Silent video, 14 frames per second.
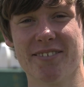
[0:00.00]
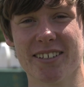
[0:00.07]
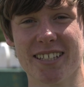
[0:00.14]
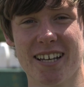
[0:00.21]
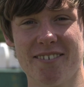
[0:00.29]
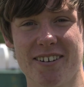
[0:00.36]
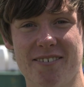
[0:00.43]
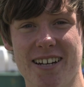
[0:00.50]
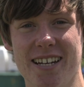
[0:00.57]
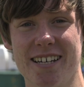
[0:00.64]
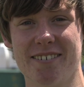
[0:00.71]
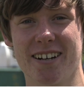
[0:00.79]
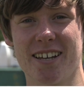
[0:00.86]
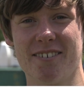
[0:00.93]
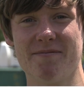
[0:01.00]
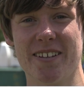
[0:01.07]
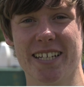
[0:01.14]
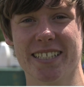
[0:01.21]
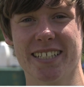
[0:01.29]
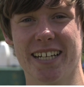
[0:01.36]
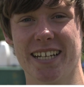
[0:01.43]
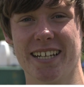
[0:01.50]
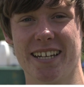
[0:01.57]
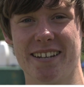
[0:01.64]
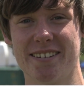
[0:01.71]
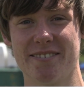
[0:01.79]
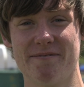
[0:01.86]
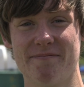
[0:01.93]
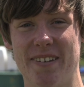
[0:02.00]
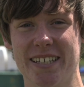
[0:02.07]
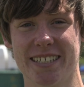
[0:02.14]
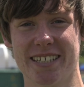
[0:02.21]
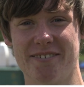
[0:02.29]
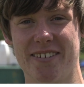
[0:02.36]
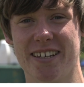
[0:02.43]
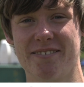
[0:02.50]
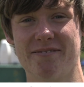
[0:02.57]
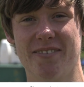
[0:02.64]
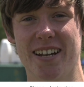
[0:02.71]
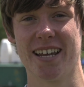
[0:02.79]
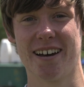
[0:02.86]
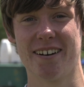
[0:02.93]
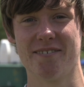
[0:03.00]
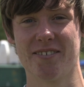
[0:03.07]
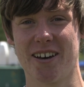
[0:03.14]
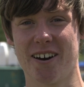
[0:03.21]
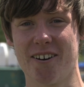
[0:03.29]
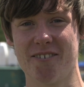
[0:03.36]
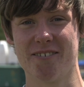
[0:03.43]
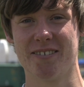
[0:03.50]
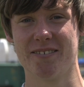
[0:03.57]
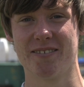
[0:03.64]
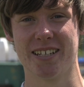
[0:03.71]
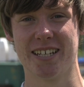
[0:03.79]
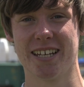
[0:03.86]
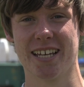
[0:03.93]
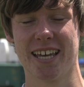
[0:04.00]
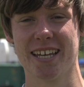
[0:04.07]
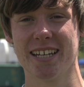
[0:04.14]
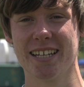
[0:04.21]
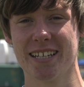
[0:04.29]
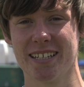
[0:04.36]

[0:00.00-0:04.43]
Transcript: just feels like we're one little club doing something, and it's amazing that we can win out of the whole of the U K.